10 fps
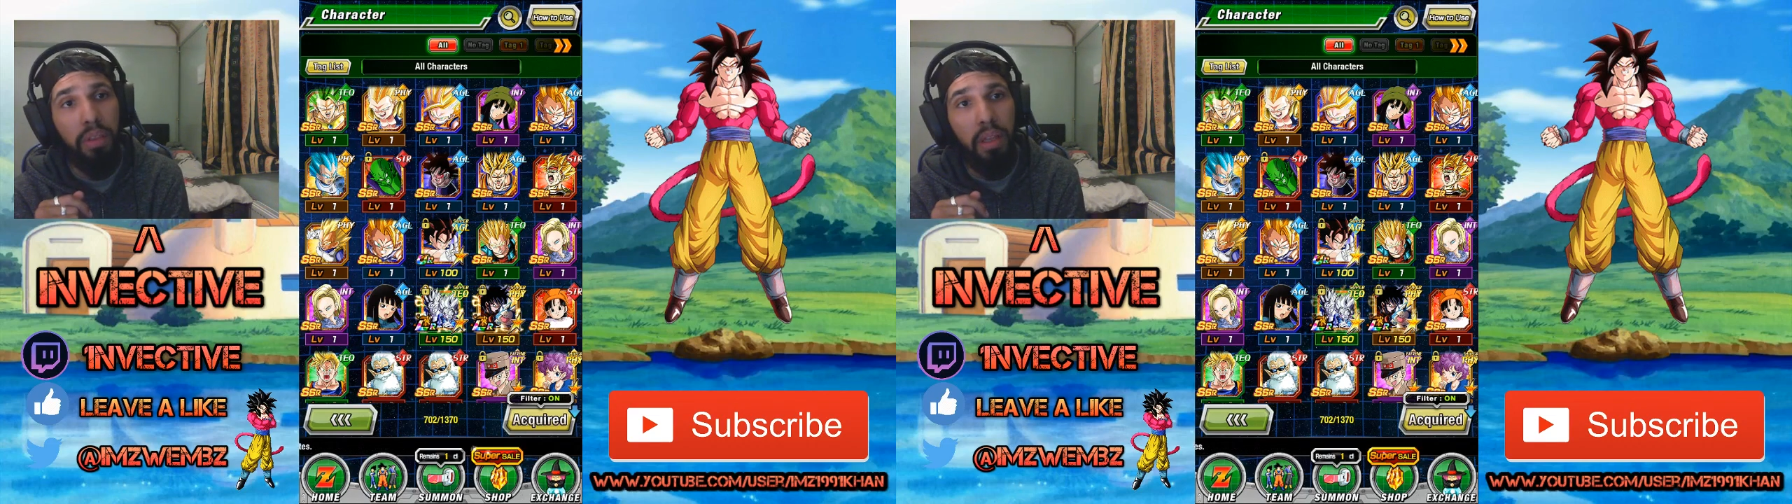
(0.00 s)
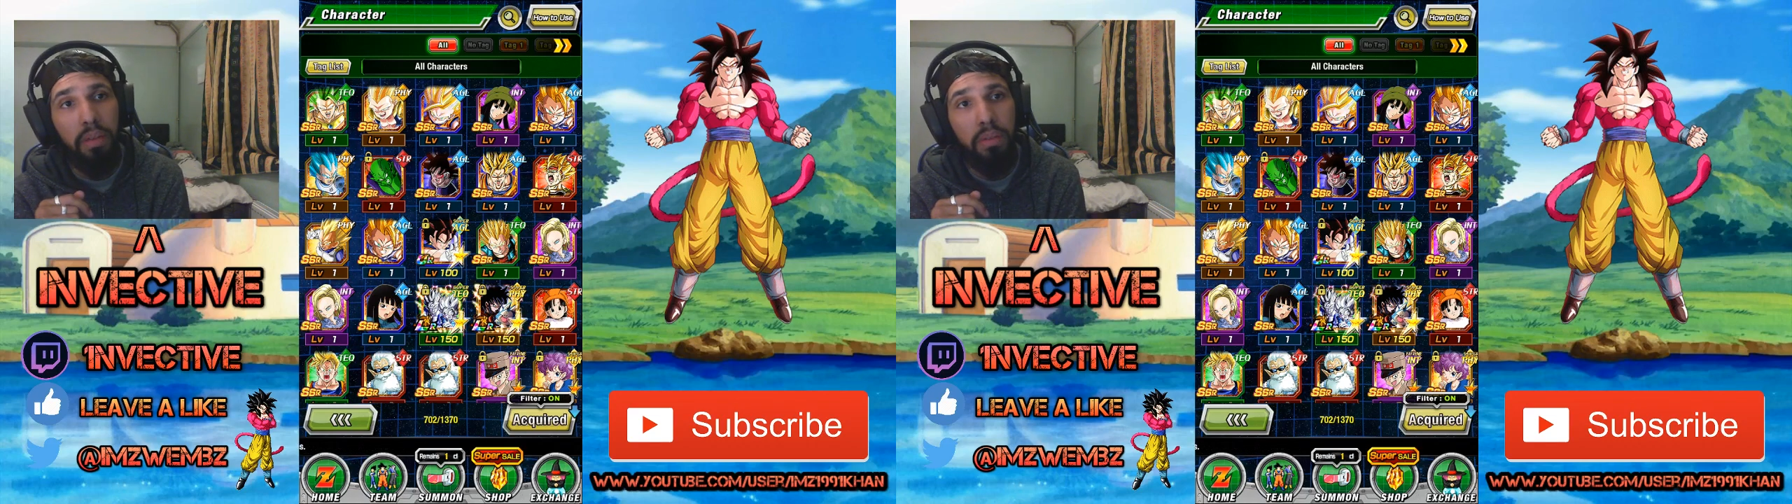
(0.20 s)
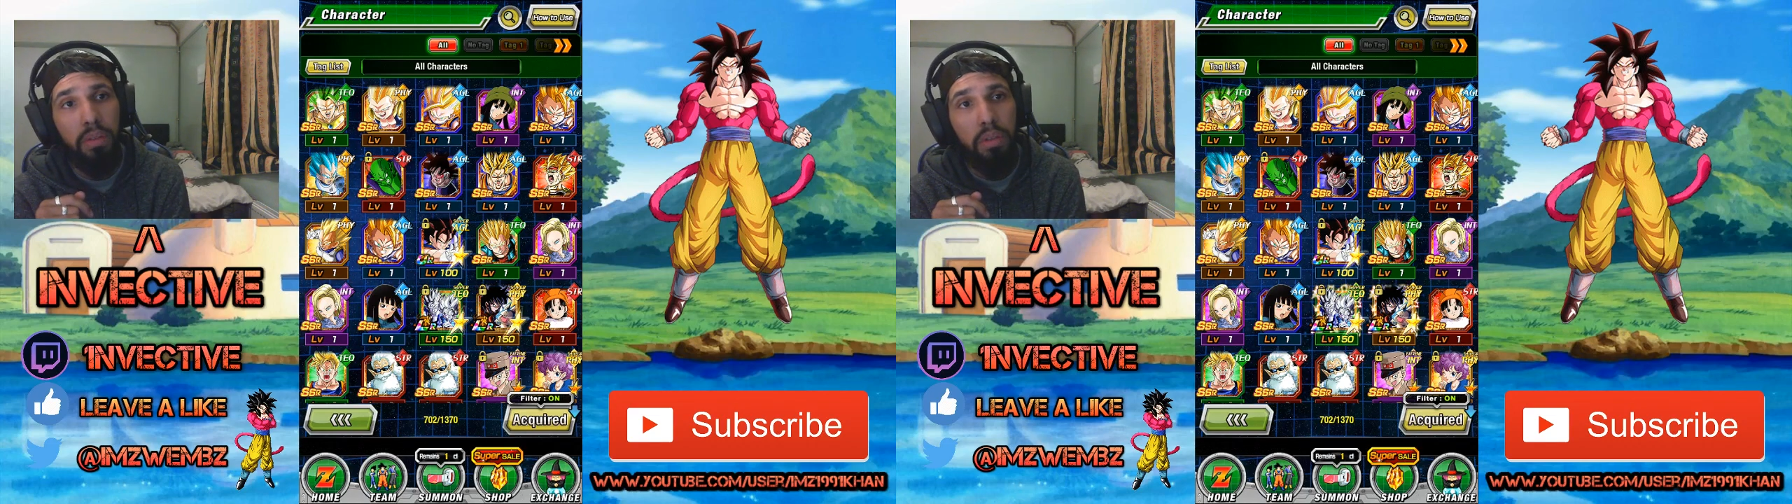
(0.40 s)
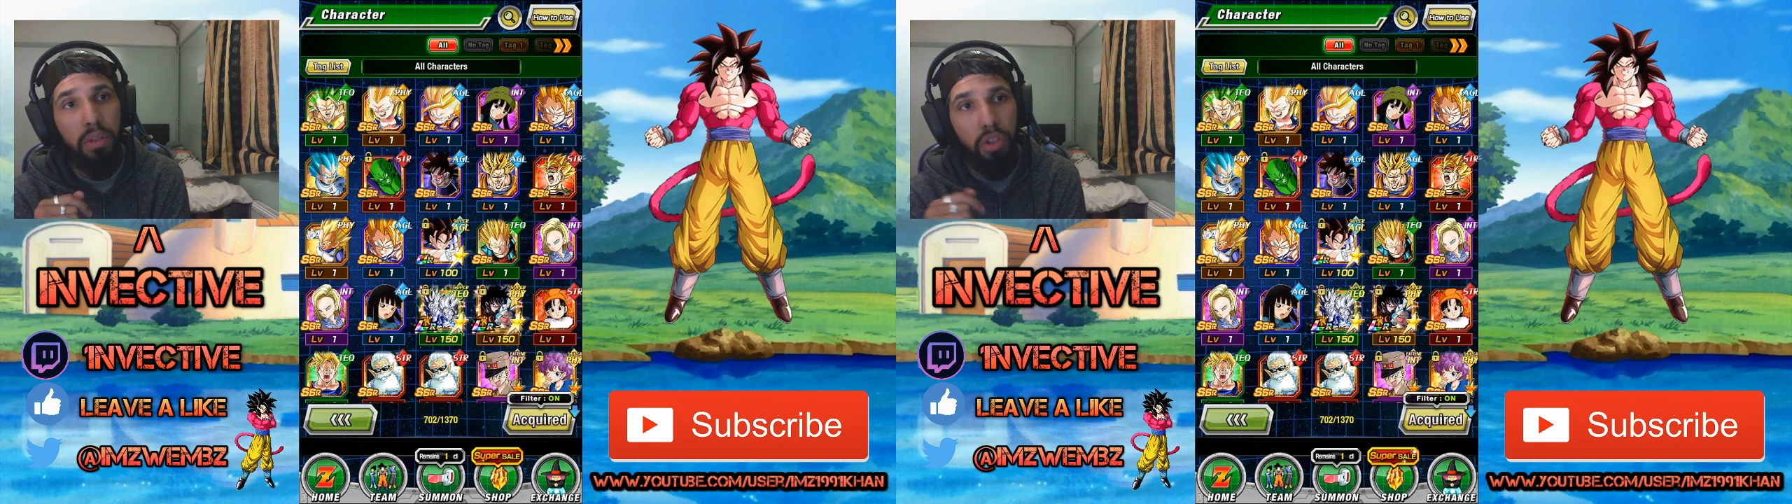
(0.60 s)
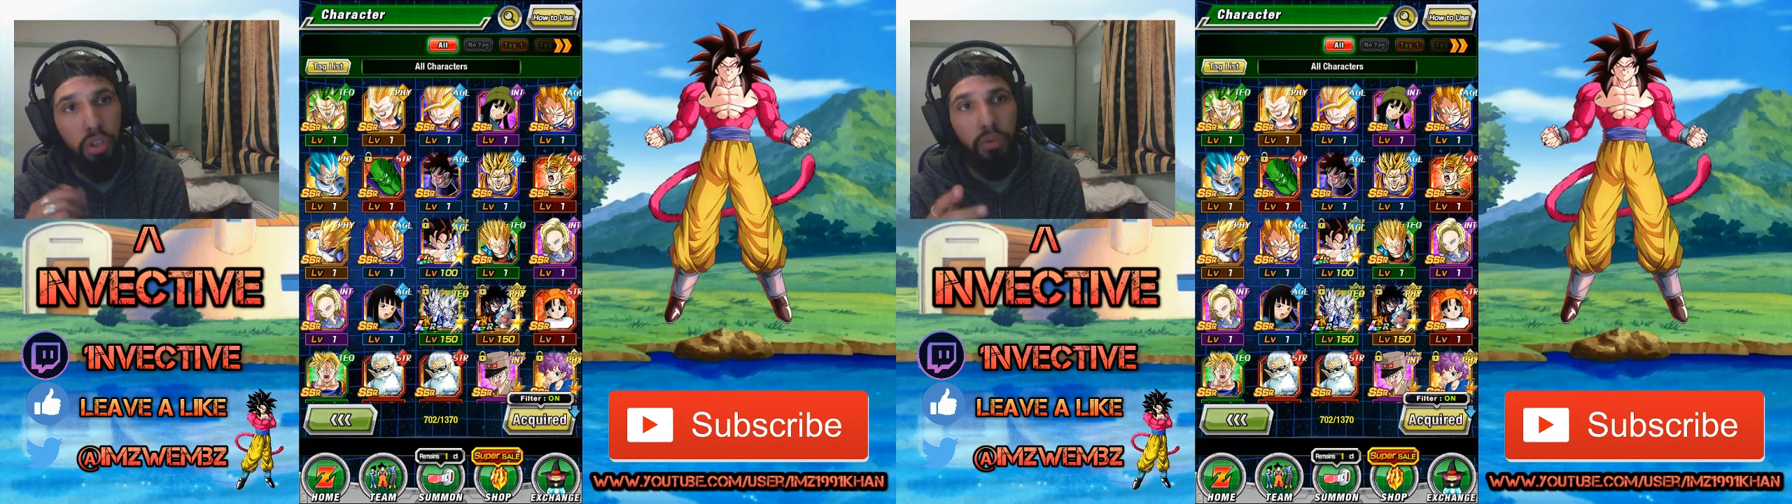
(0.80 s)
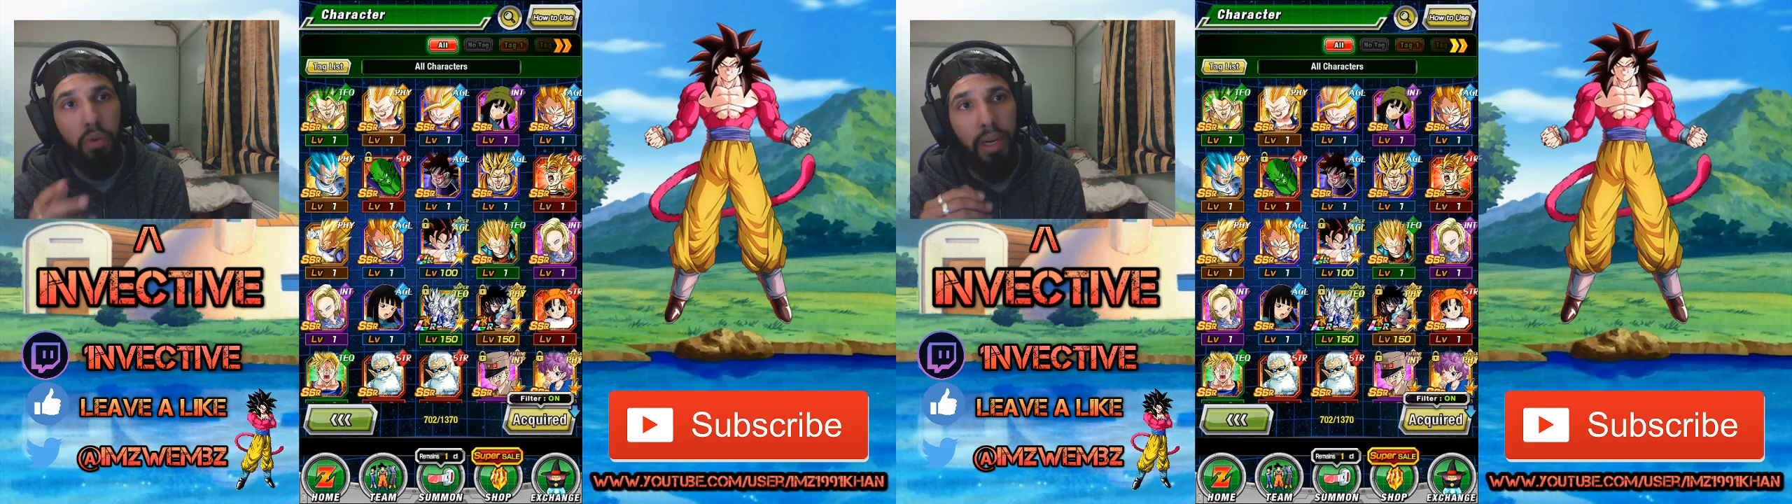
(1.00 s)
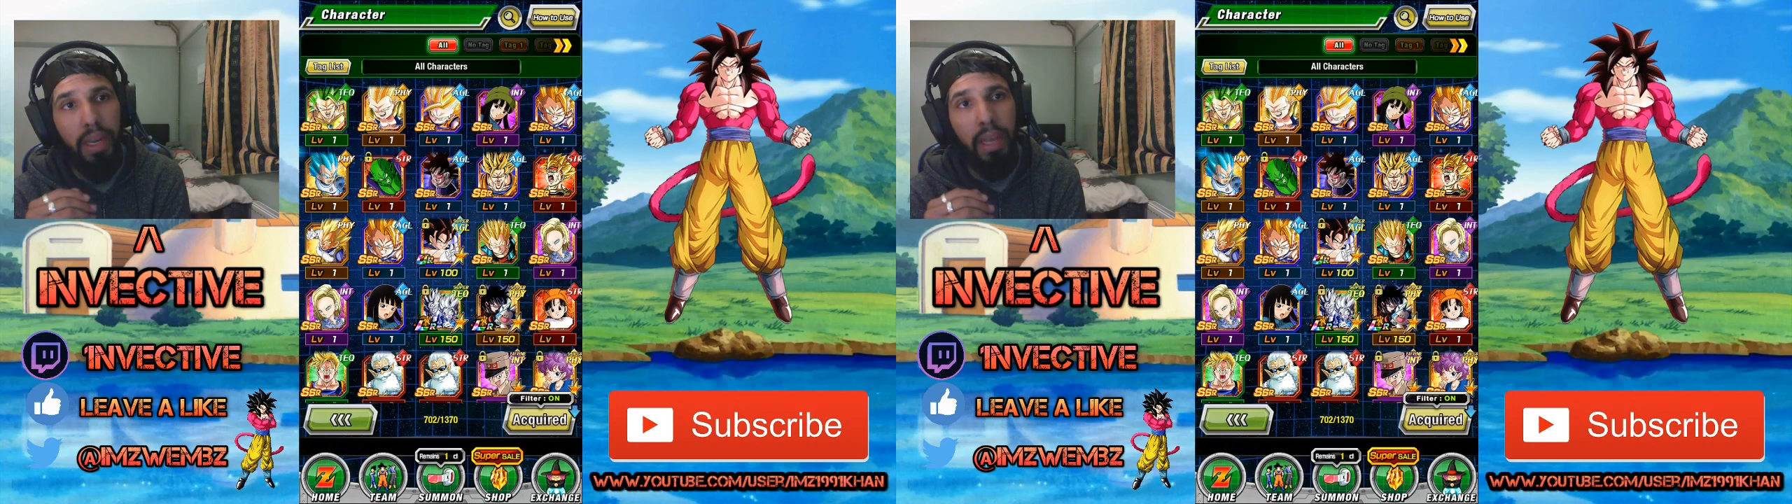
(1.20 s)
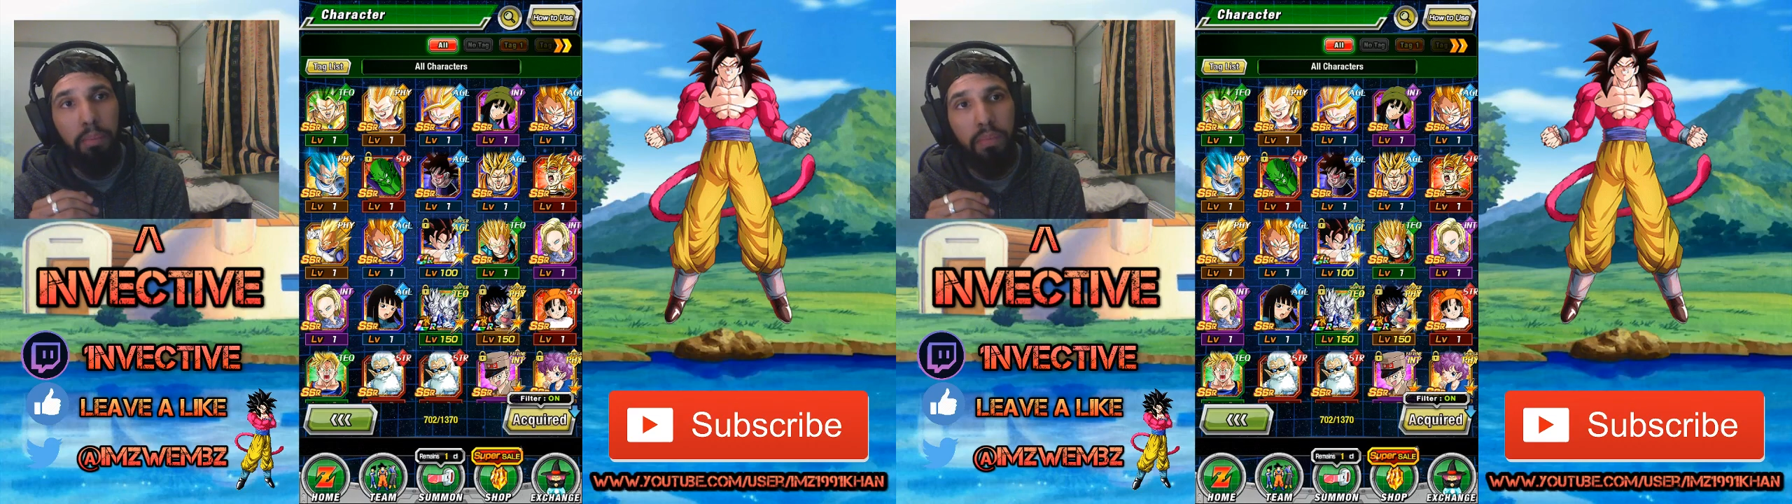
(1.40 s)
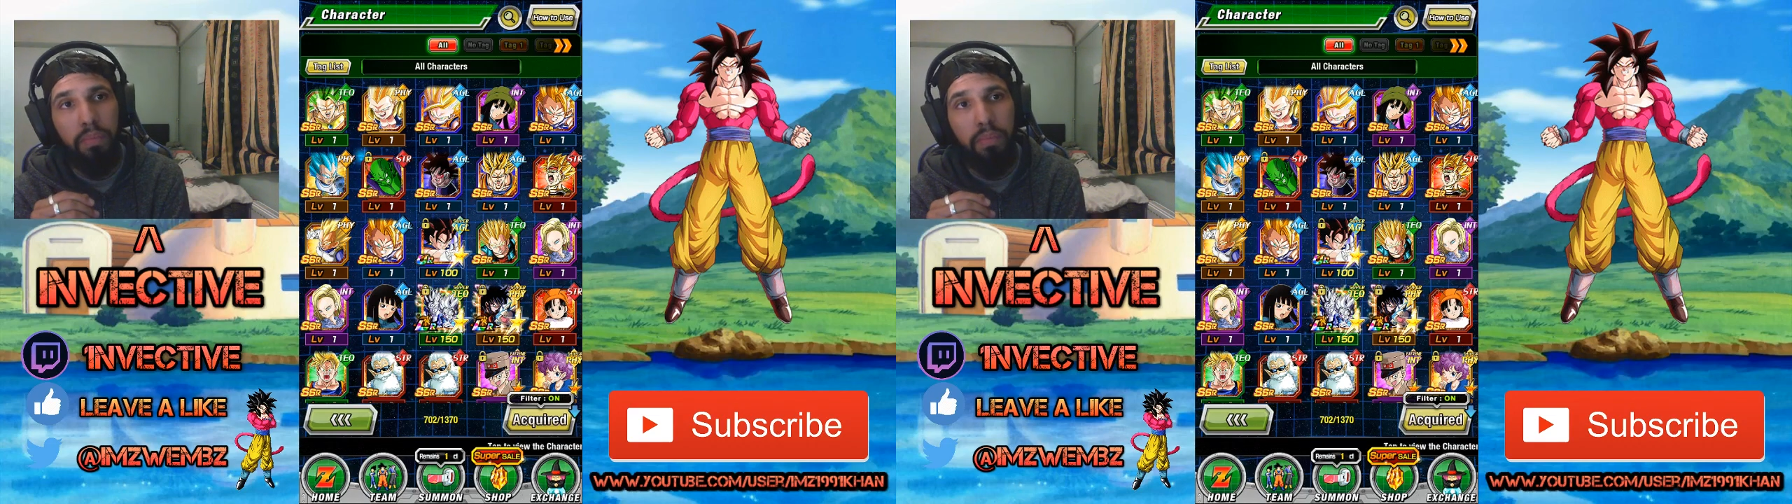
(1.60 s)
it just for a game.